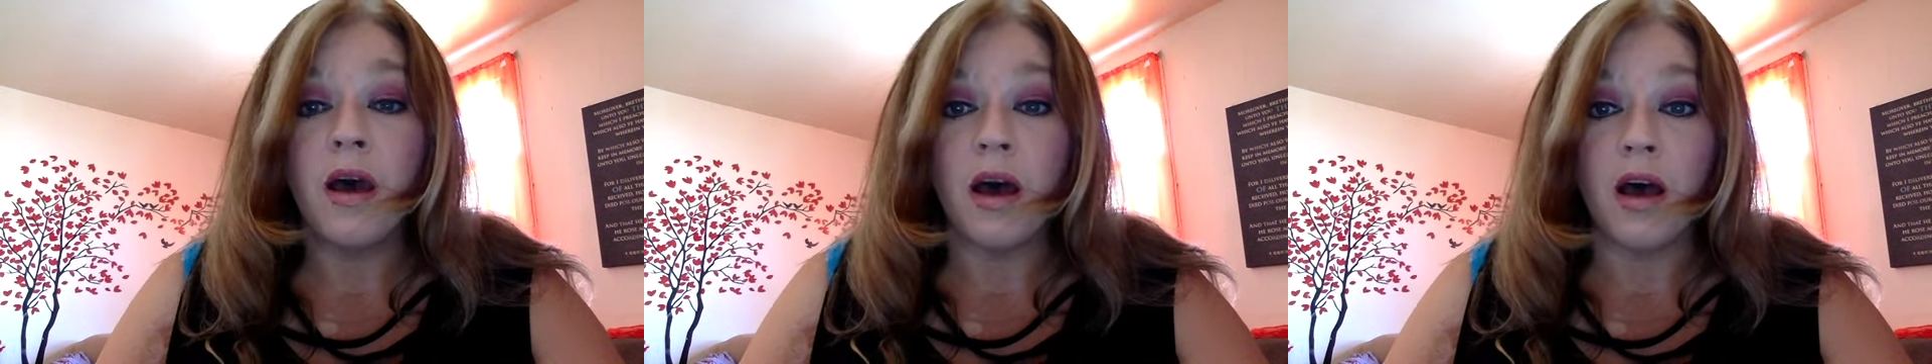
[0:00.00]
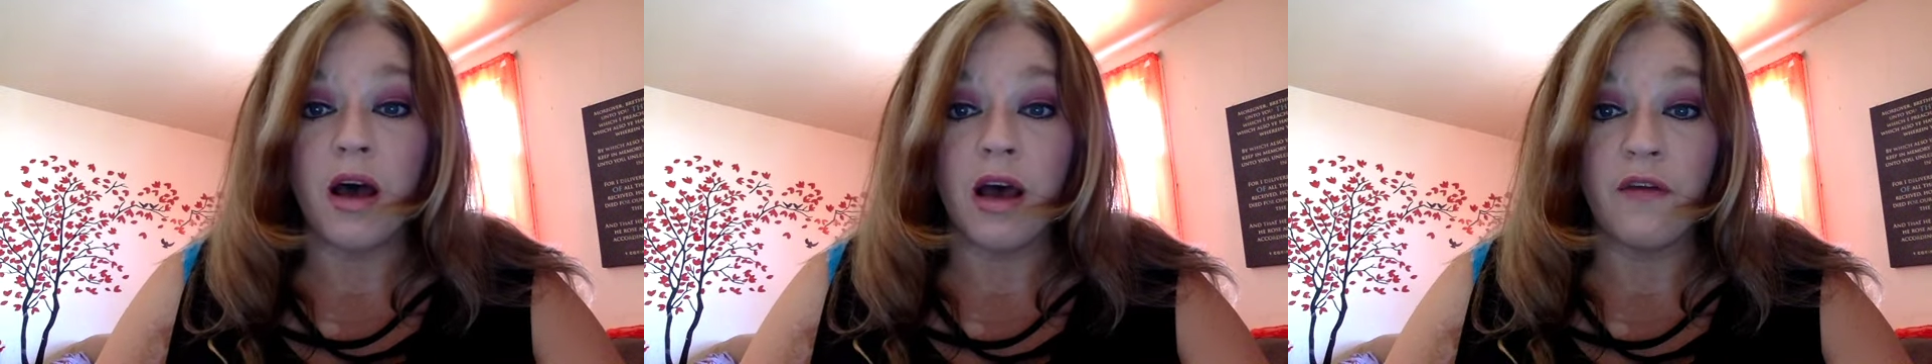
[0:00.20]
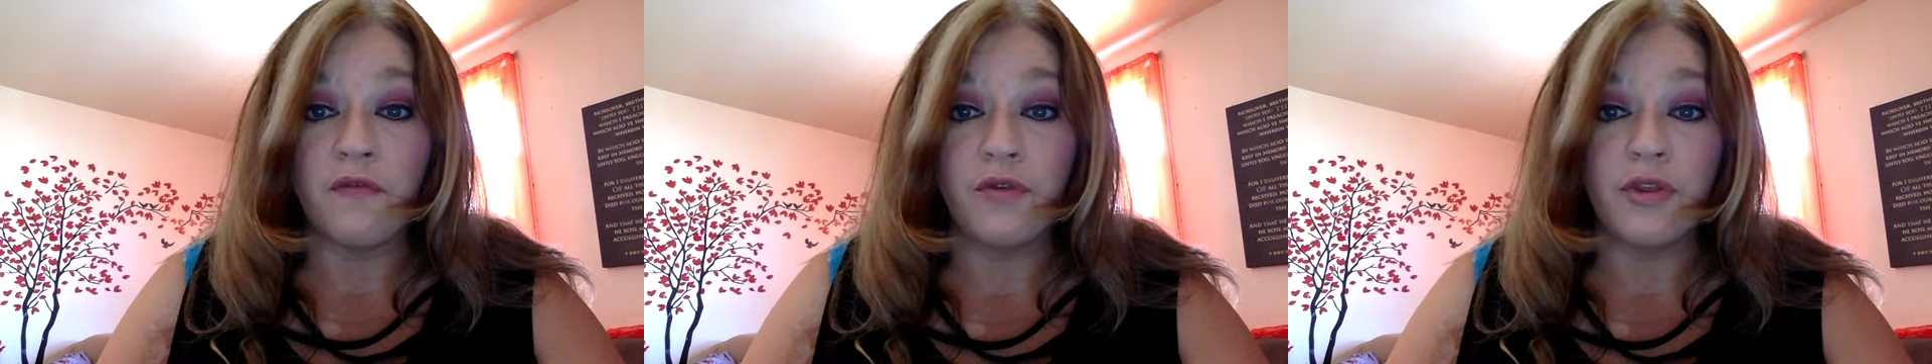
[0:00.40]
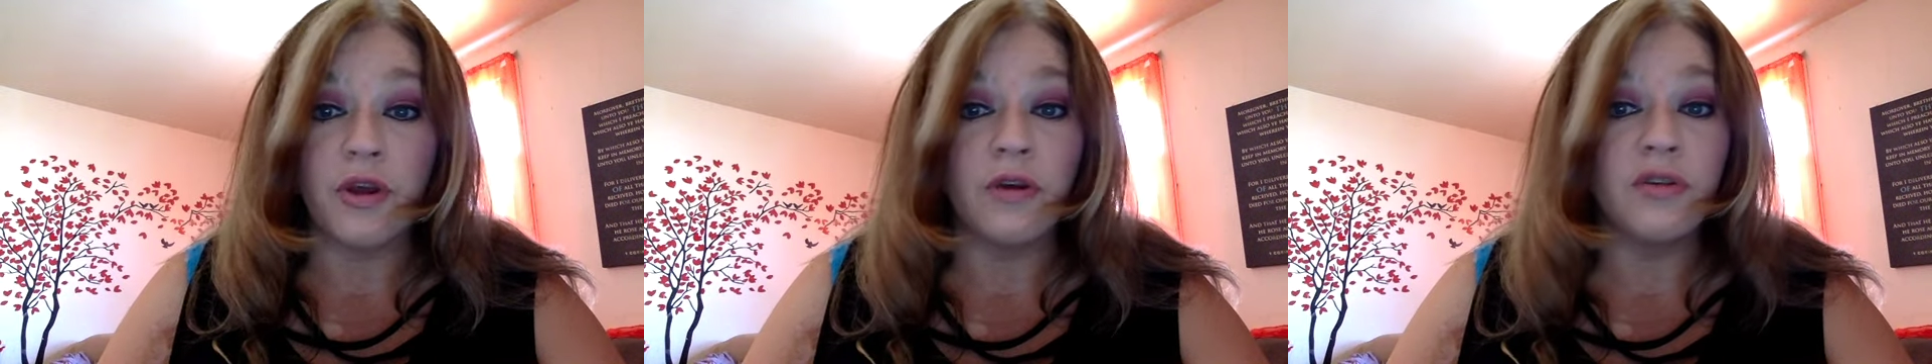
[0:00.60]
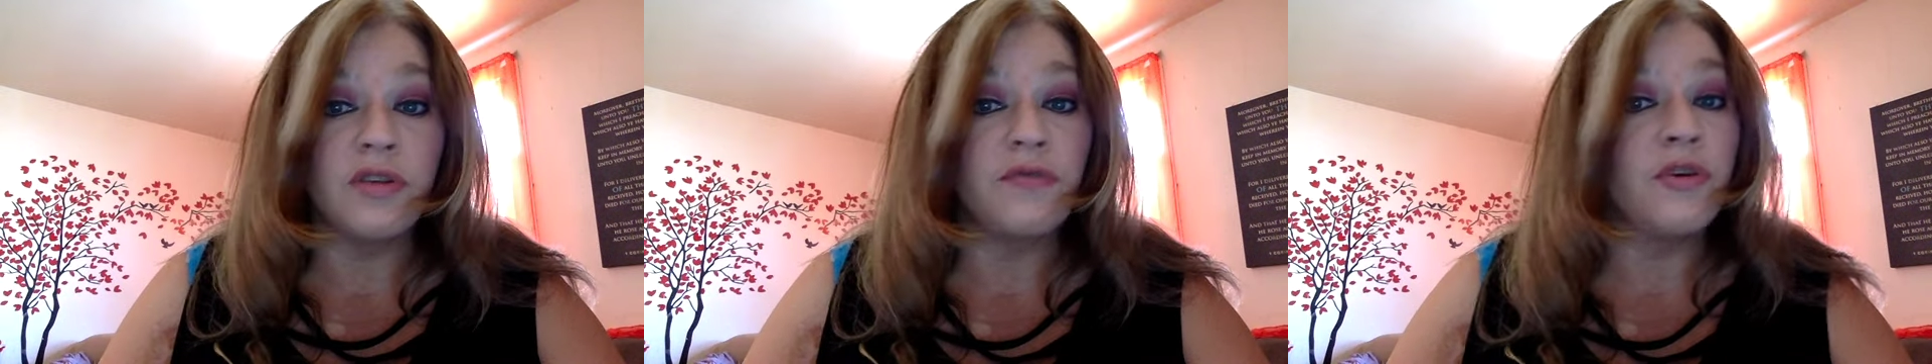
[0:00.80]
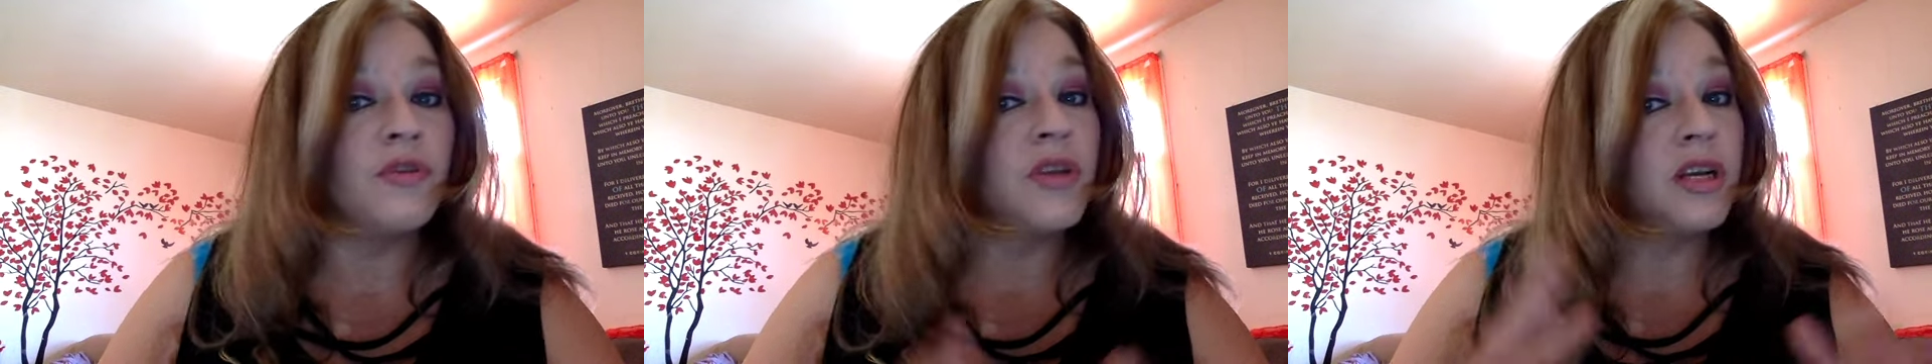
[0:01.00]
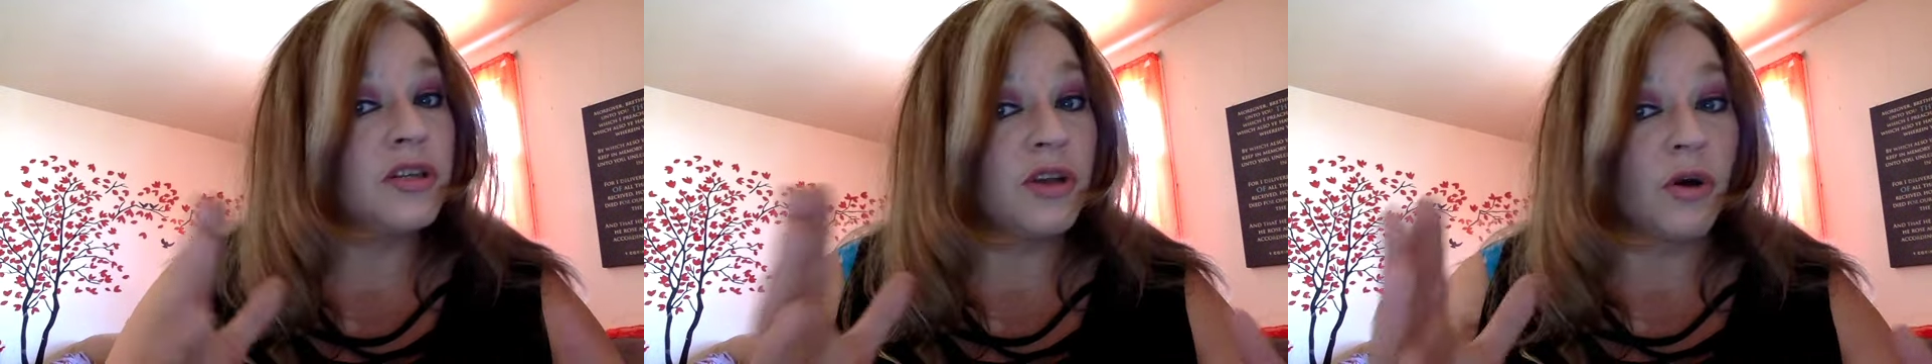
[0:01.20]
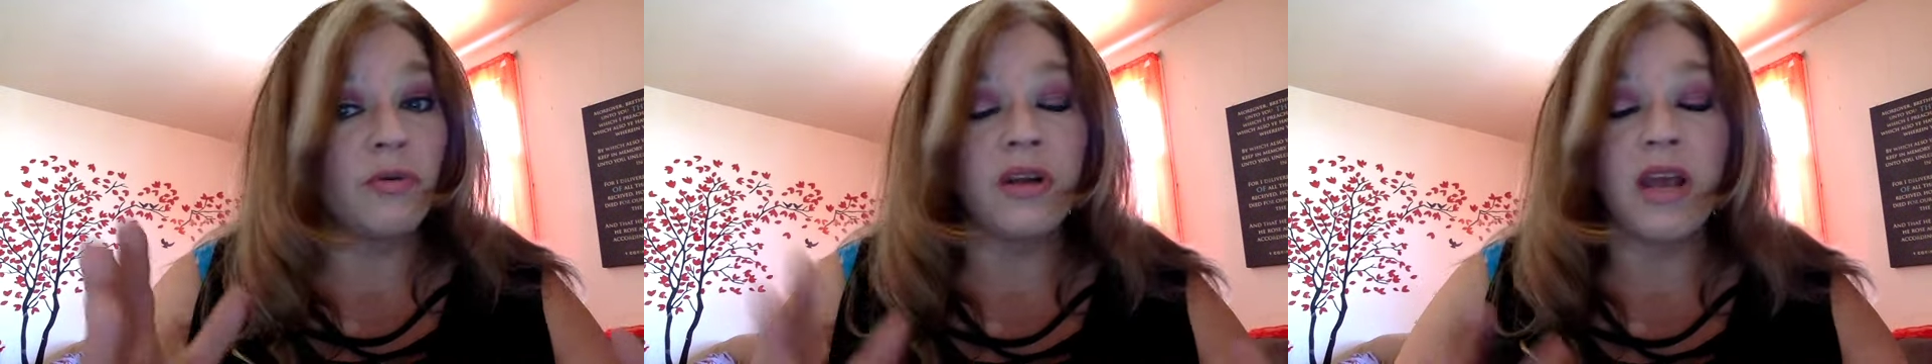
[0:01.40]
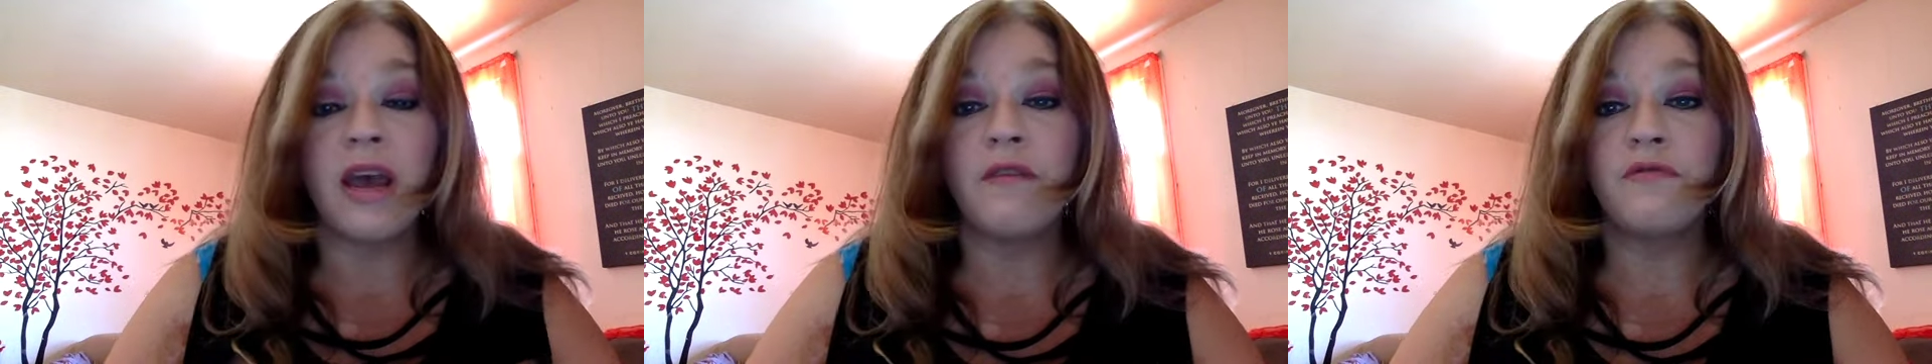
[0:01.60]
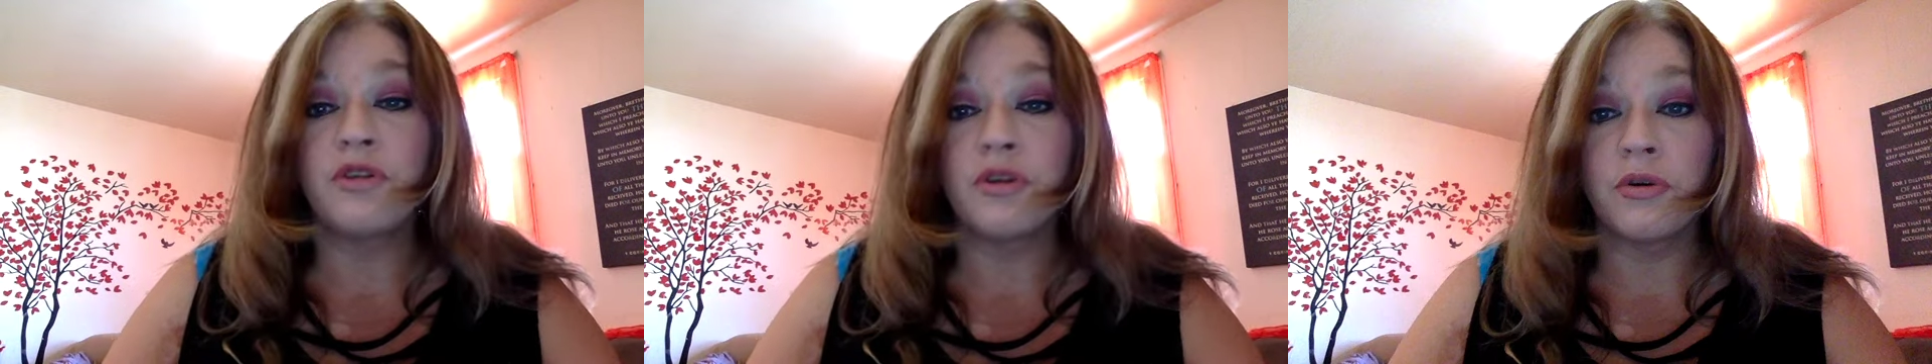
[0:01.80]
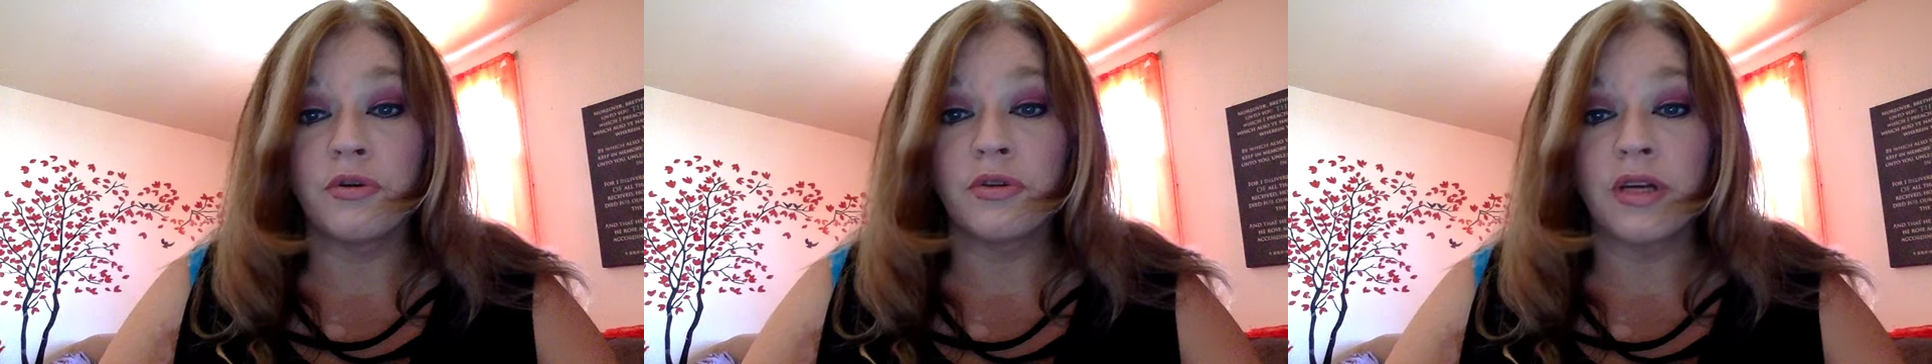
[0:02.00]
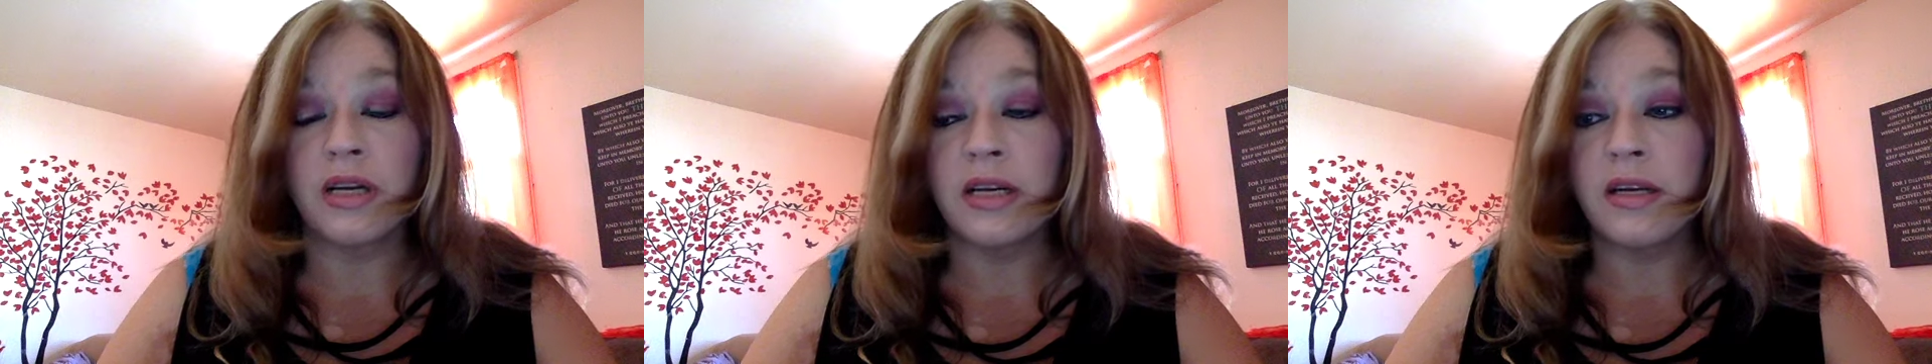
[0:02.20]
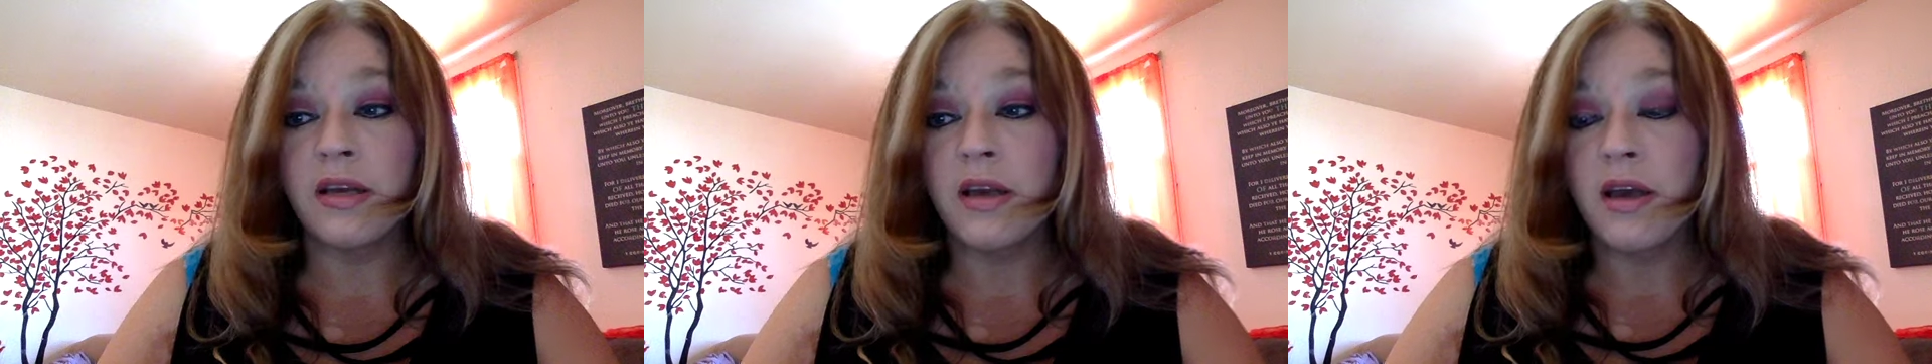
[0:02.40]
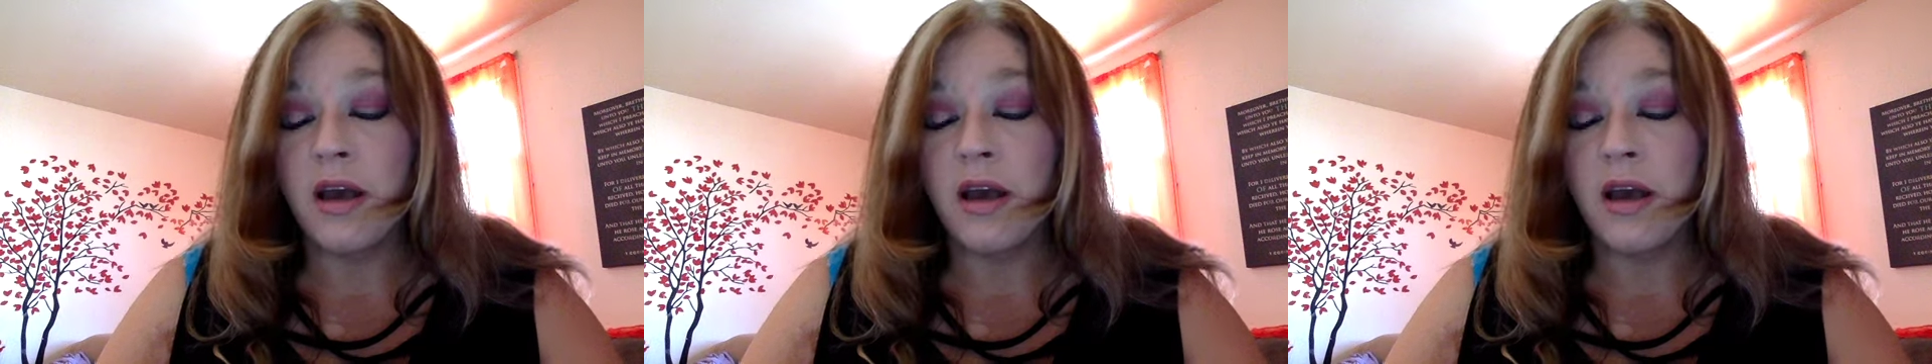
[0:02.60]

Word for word: Uh, for those of you that don't have children,